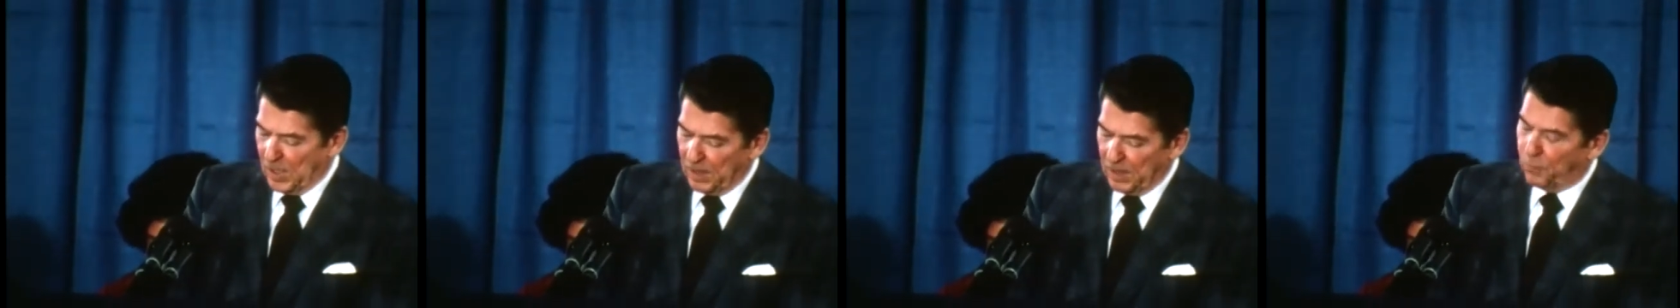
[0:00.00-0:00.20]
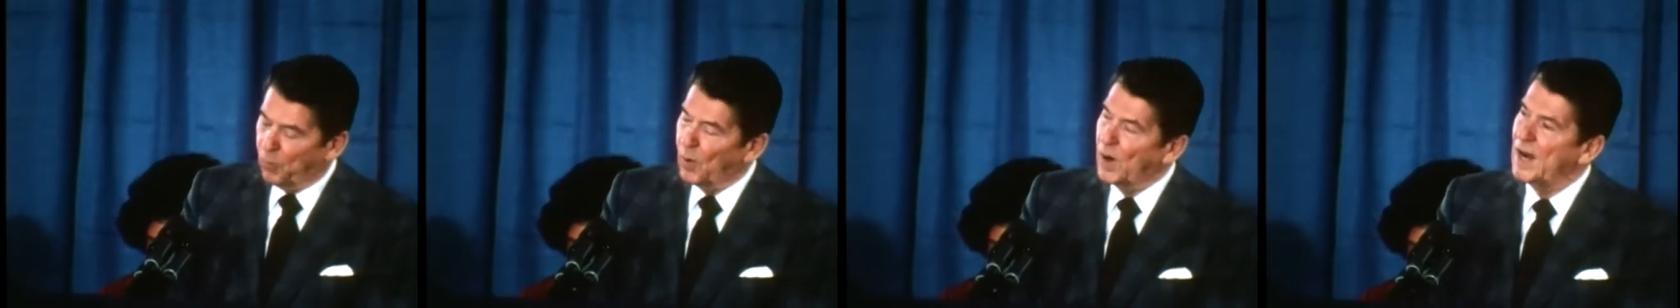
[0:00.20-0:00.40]

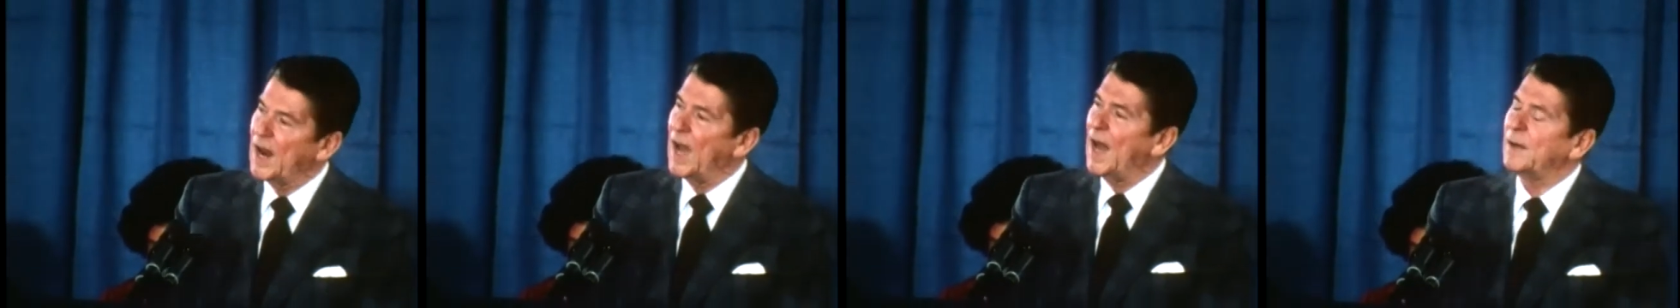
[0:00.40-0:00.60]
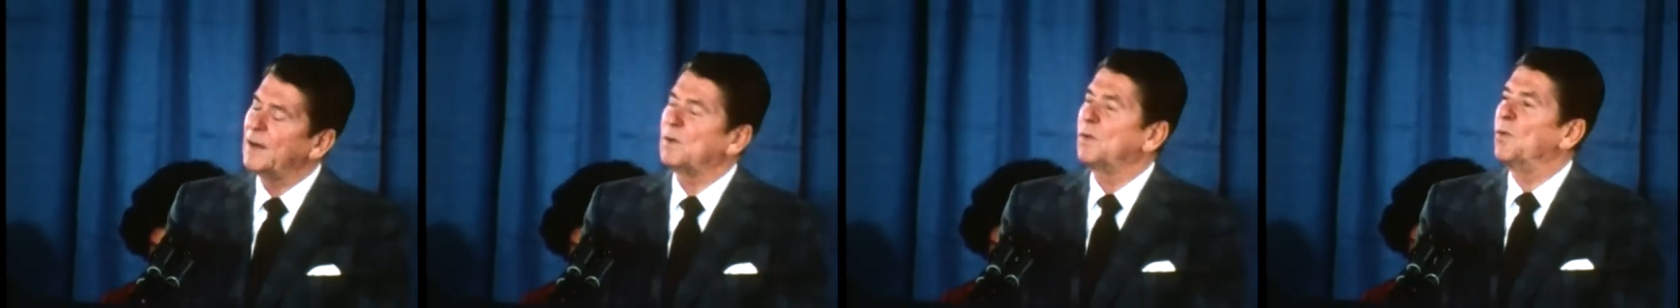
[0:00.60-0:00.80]
If we're
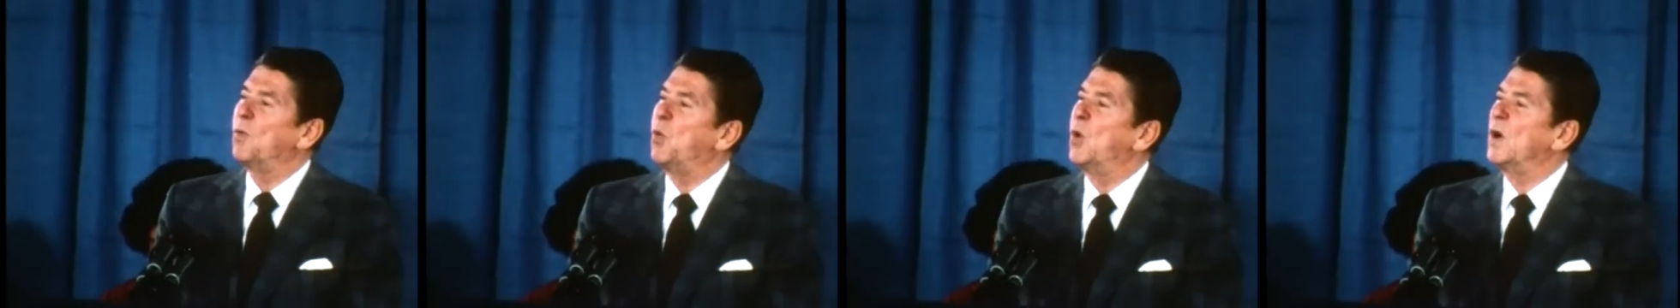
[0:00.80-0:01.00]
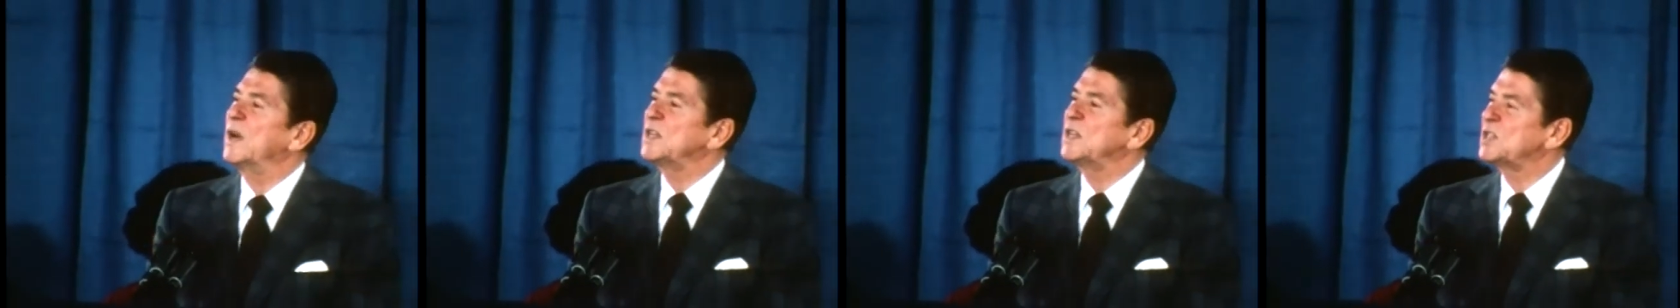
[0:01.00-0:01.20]
not,
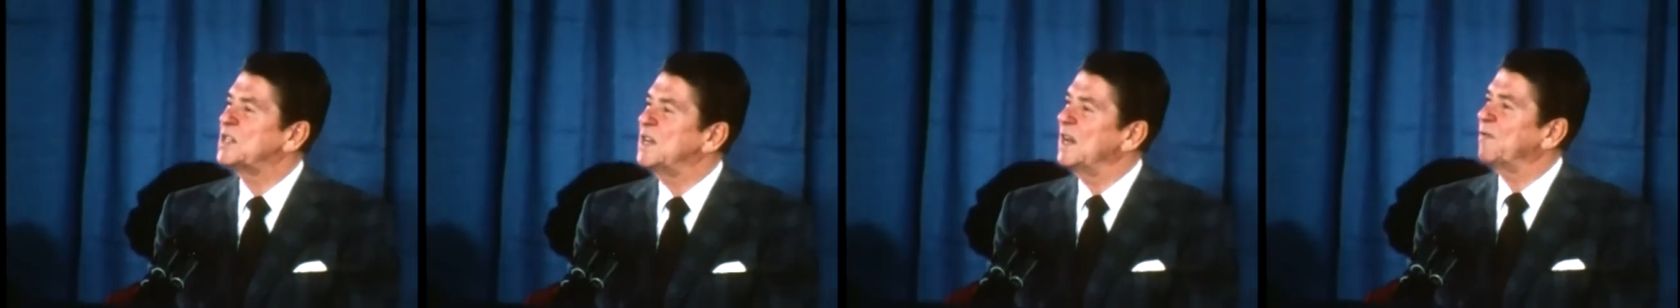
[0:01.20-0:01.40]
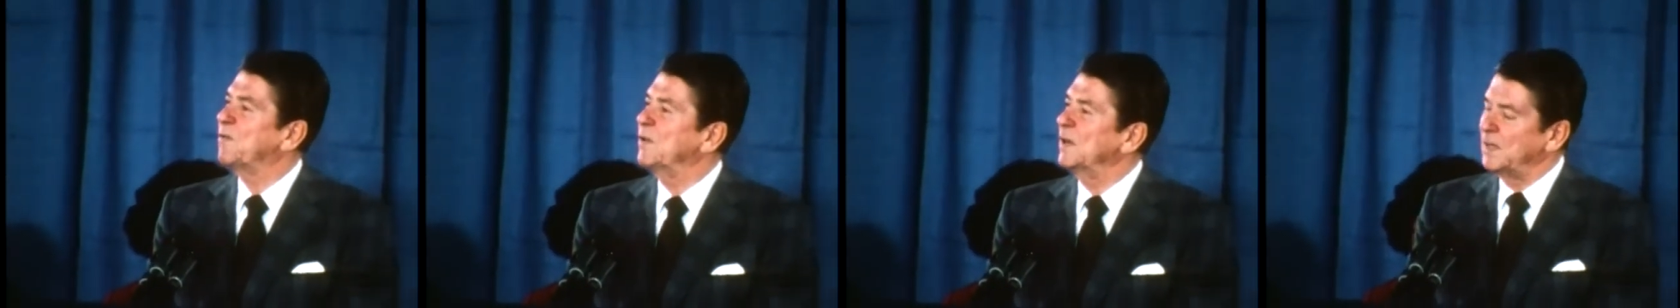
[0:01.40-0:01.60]
what is
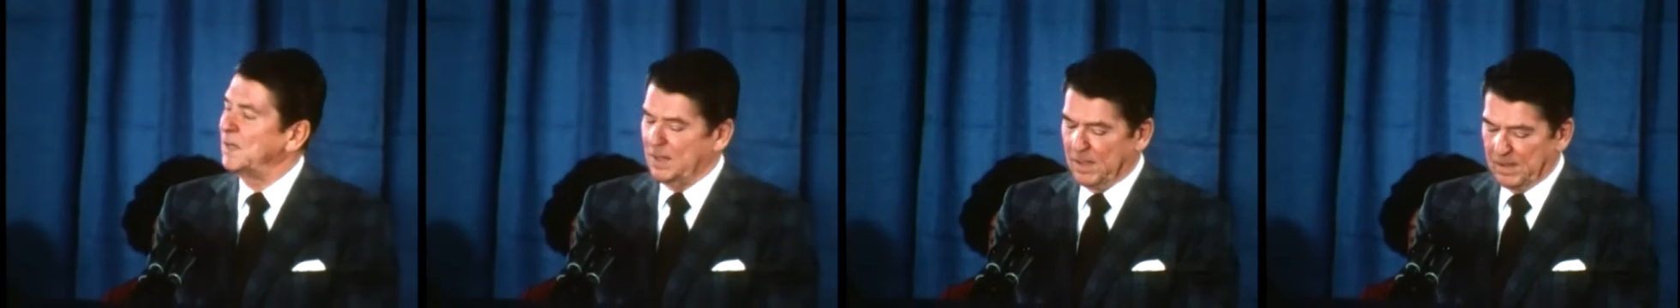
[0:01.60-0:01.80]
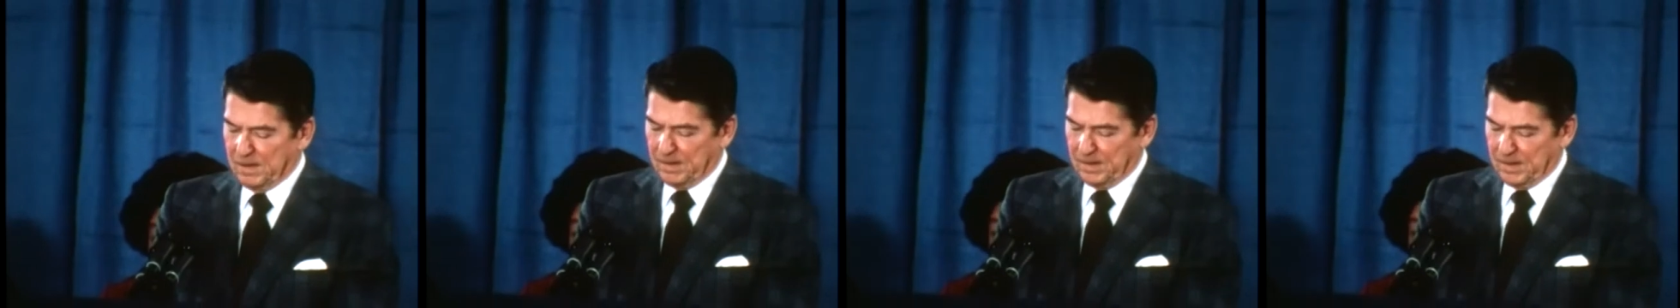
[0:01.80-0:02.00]
different?